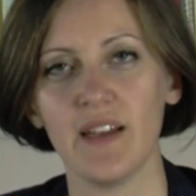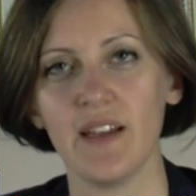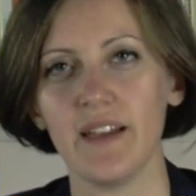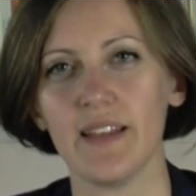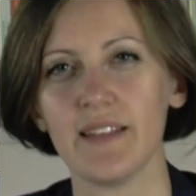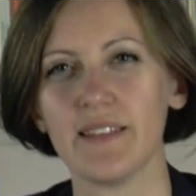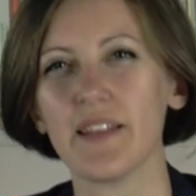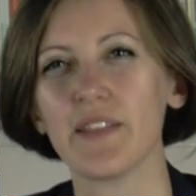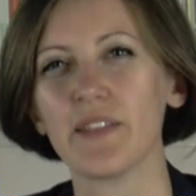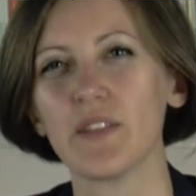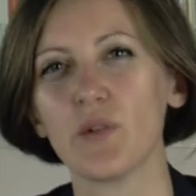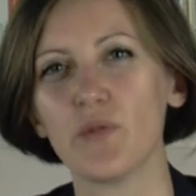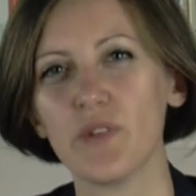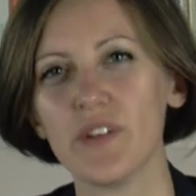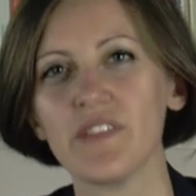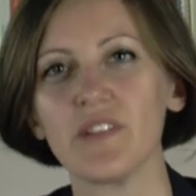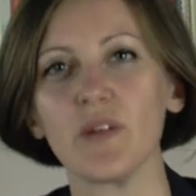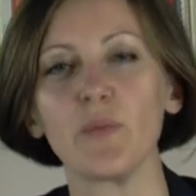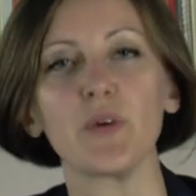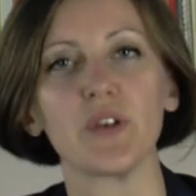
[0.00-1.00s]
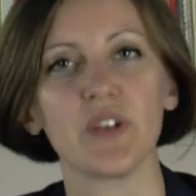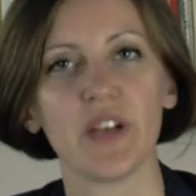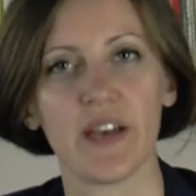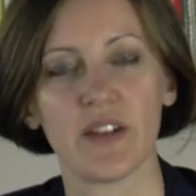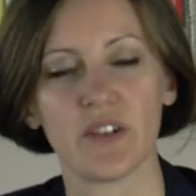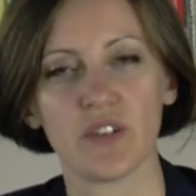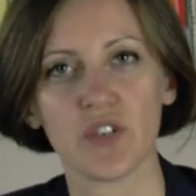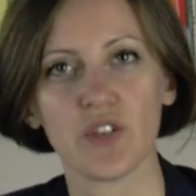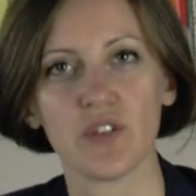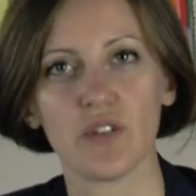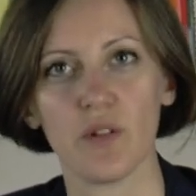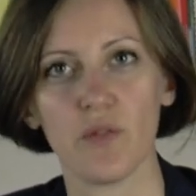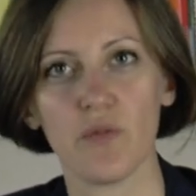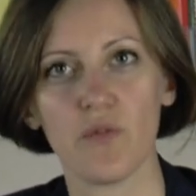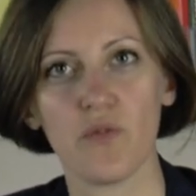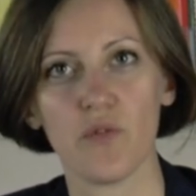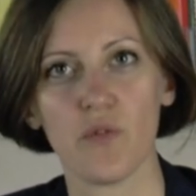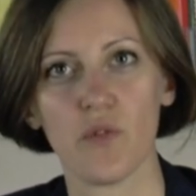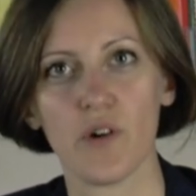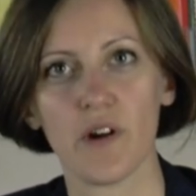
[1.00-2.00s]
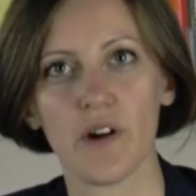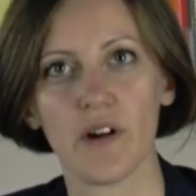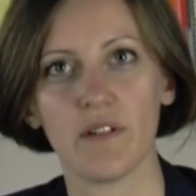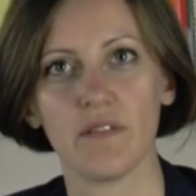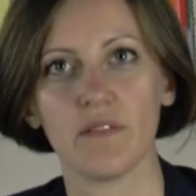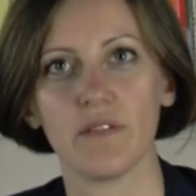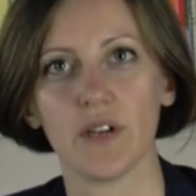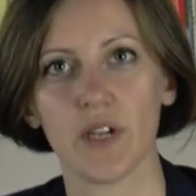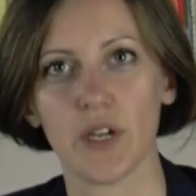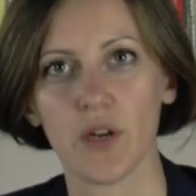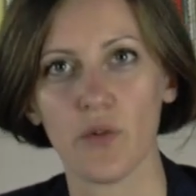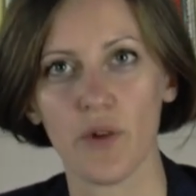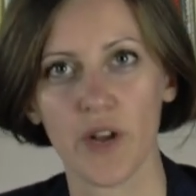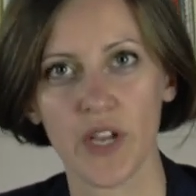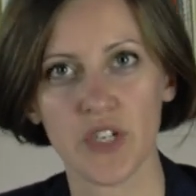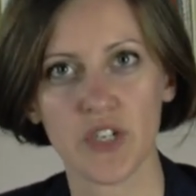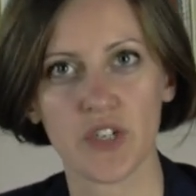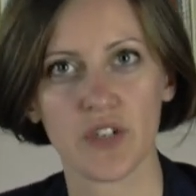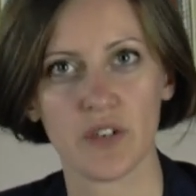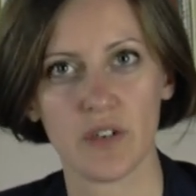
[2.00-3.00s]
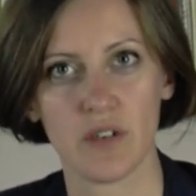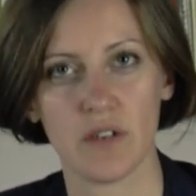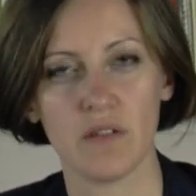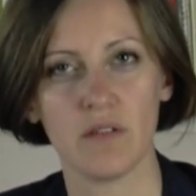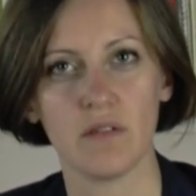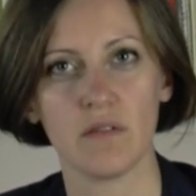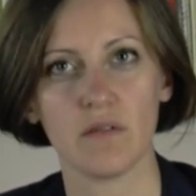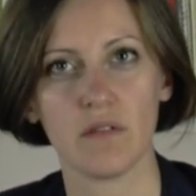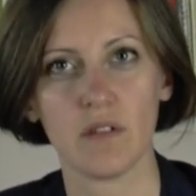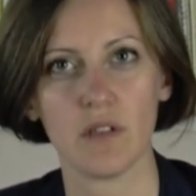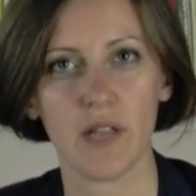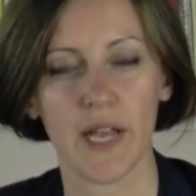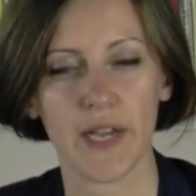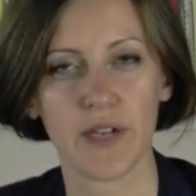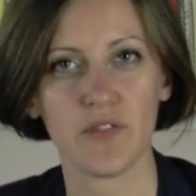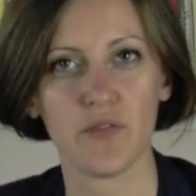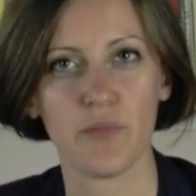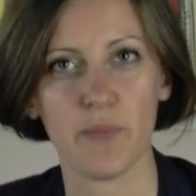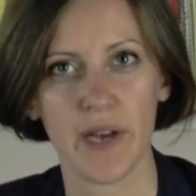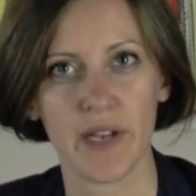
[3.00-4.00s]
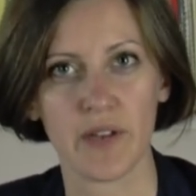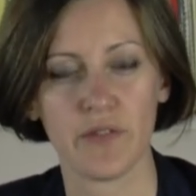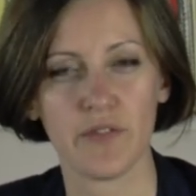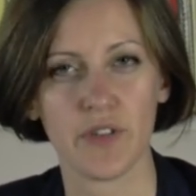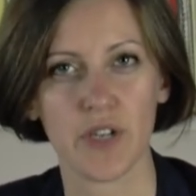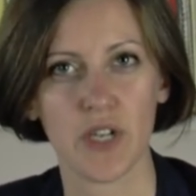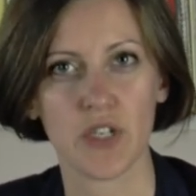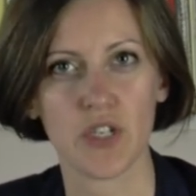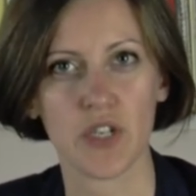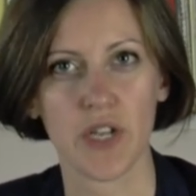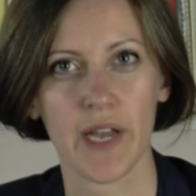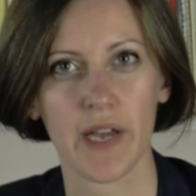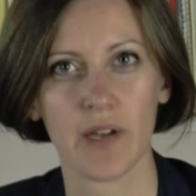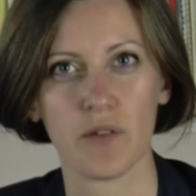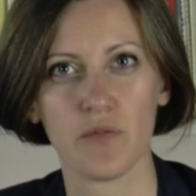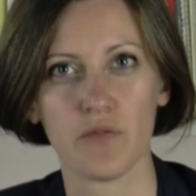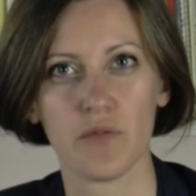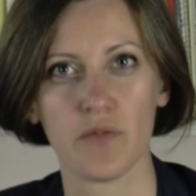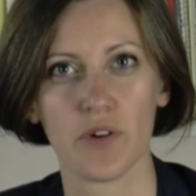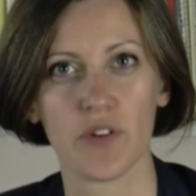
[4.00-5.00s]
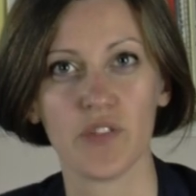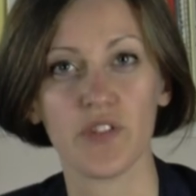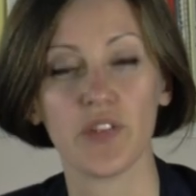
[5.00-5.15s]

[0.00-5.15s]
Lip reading: is that there is the potential for a greater collective benefit and for a